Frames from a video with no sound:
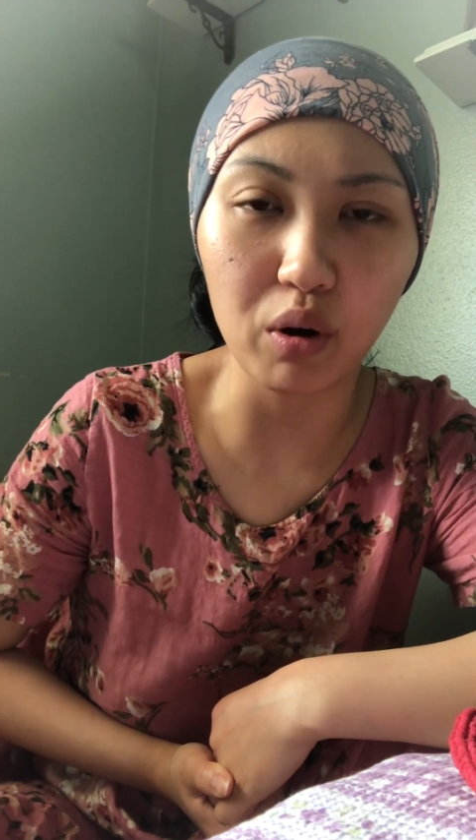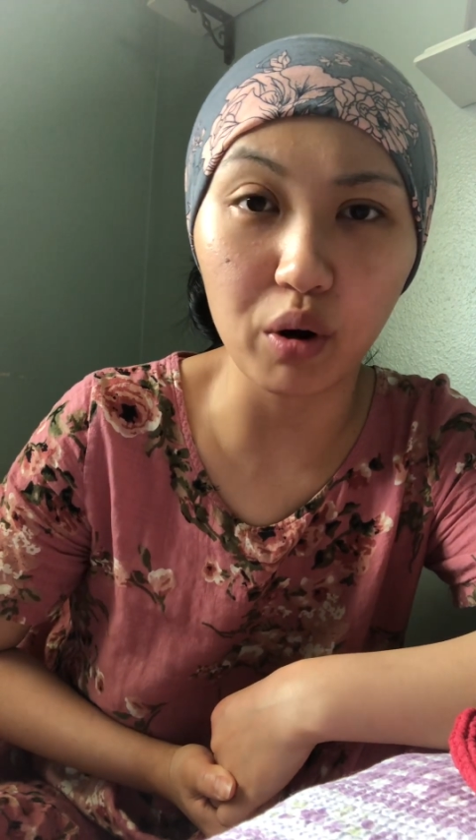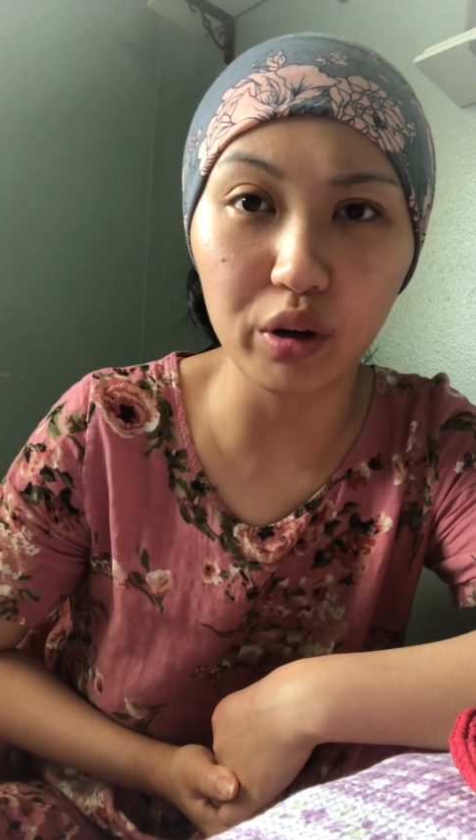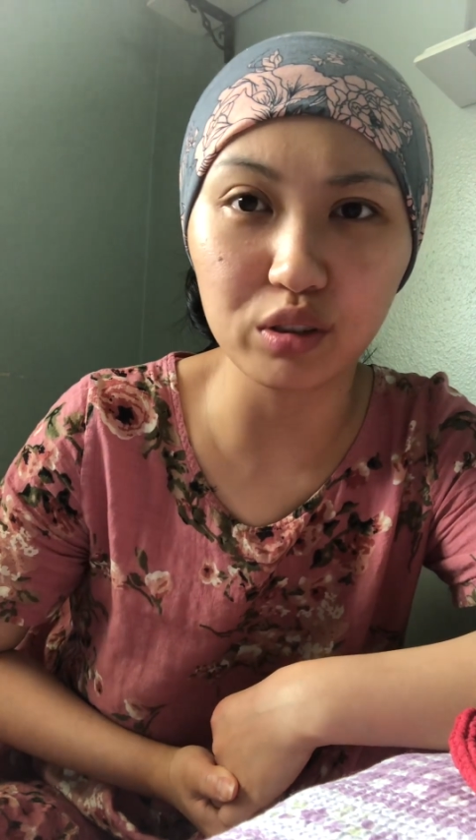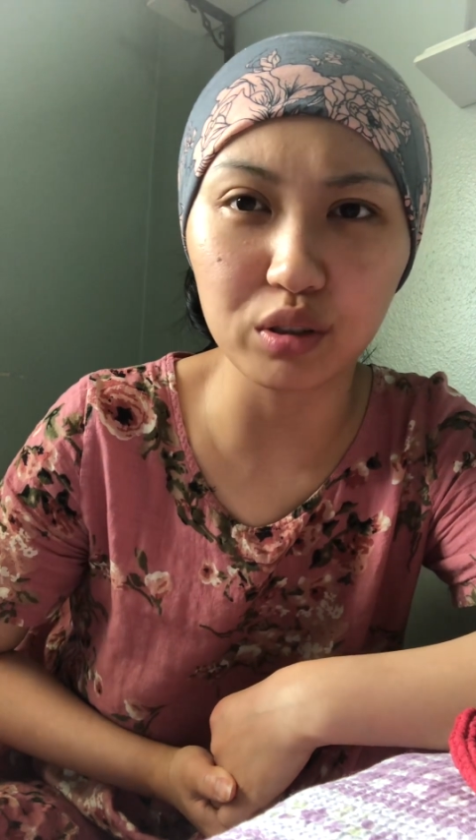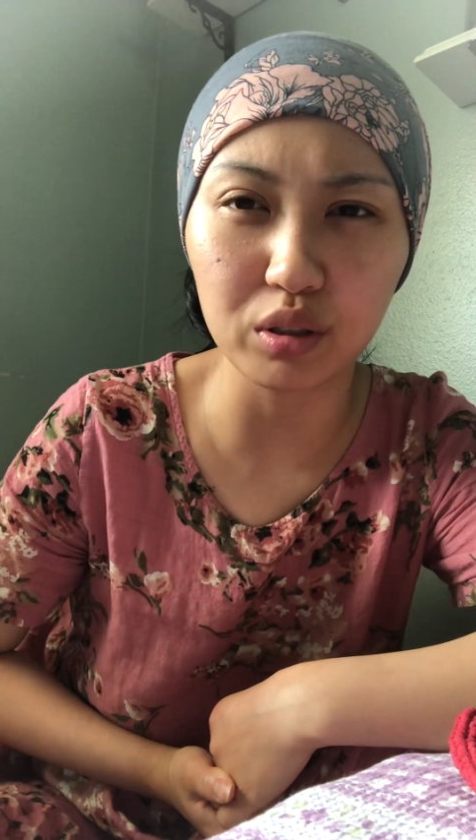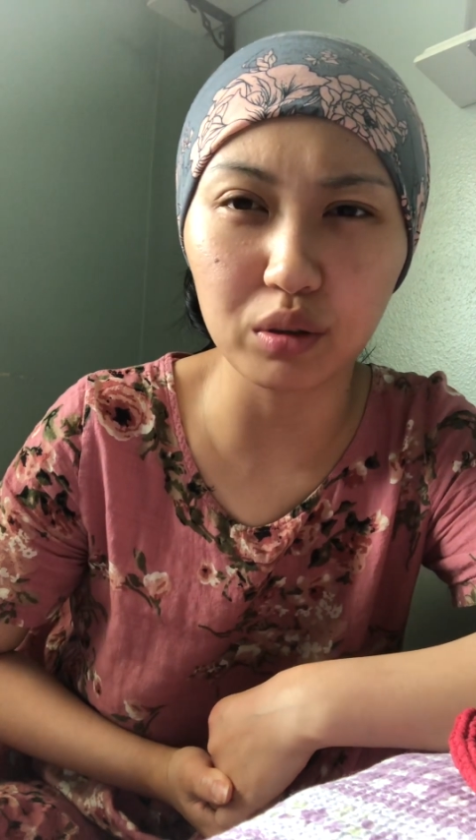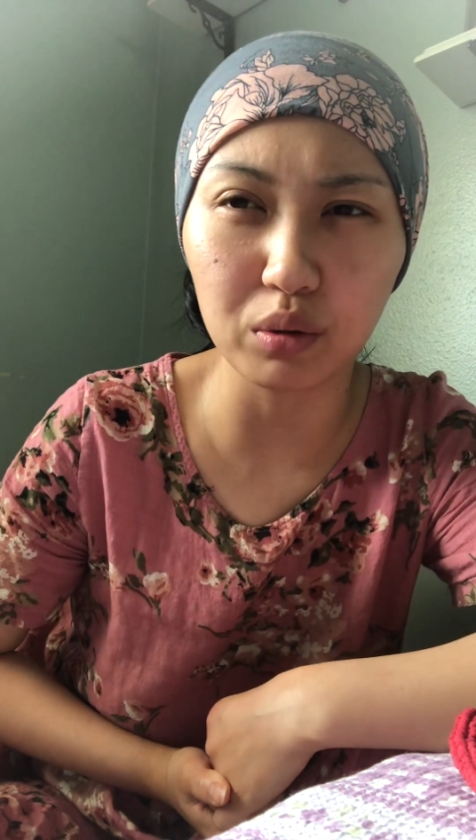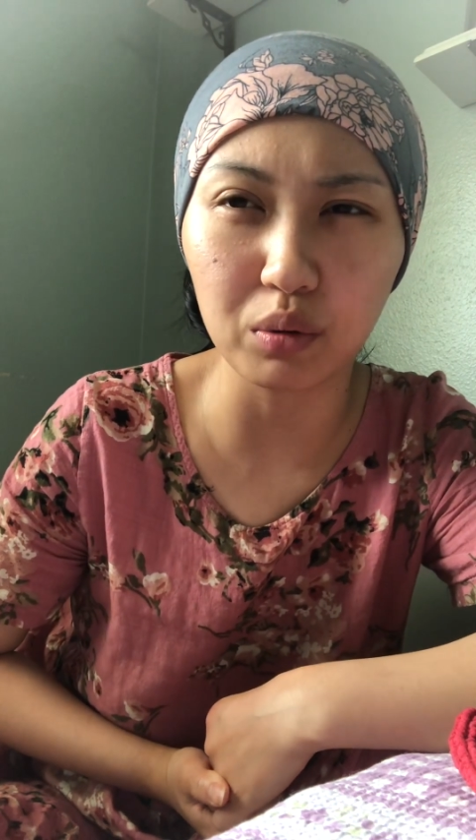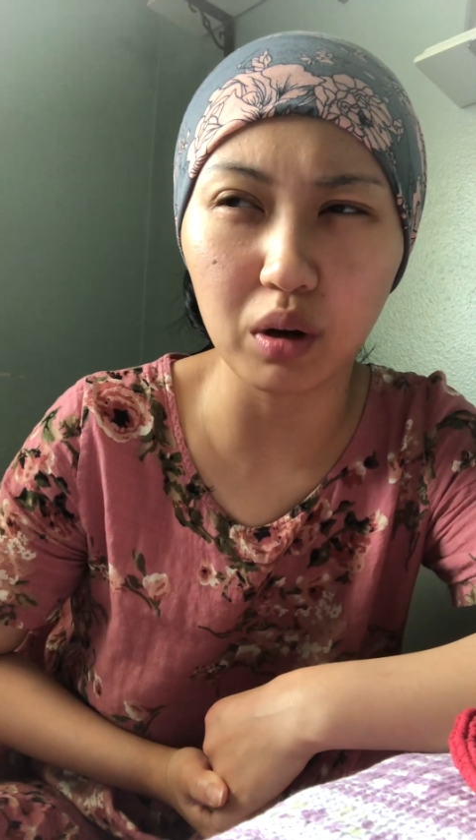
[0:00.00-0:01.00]
heart
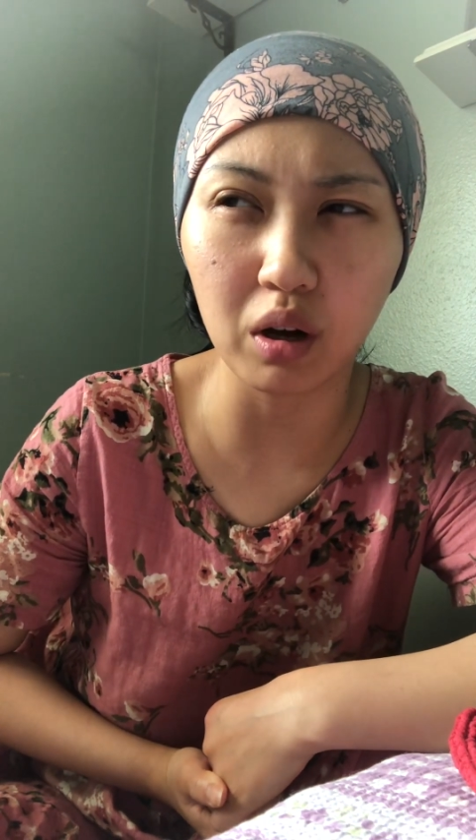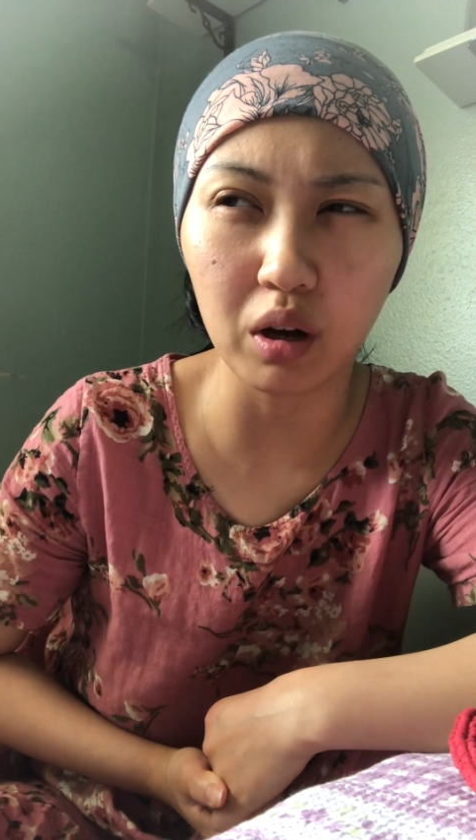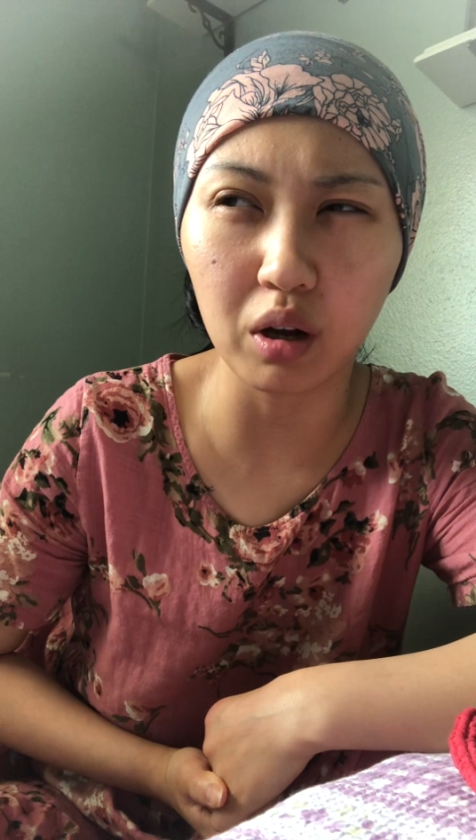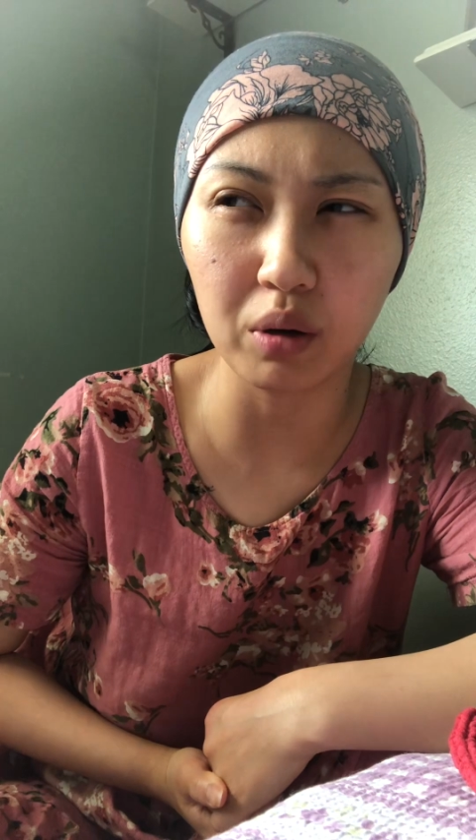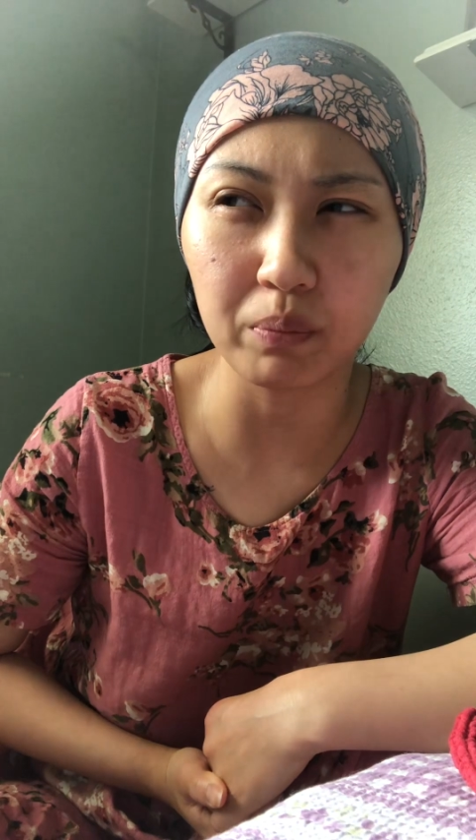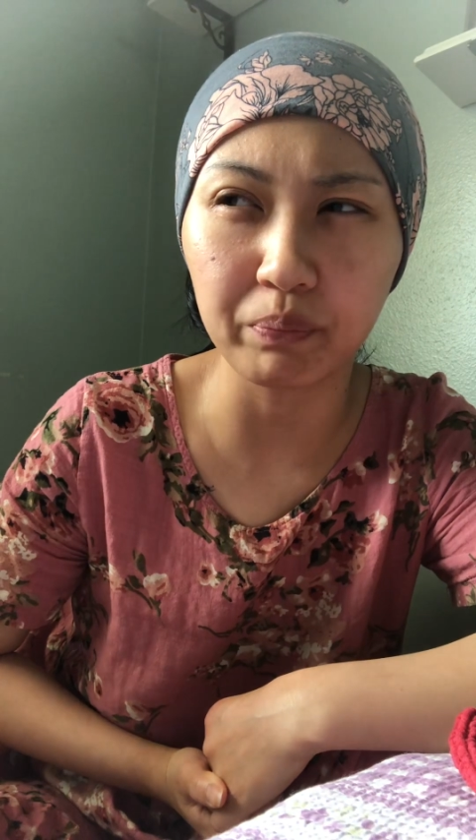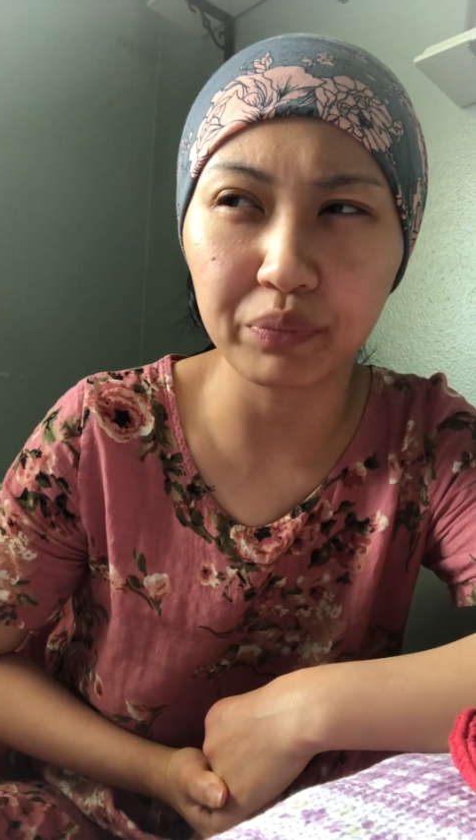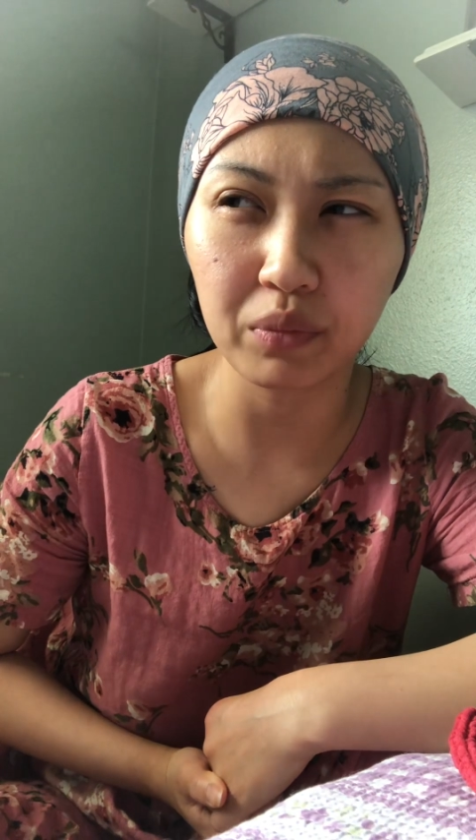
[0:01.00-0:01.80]
to um,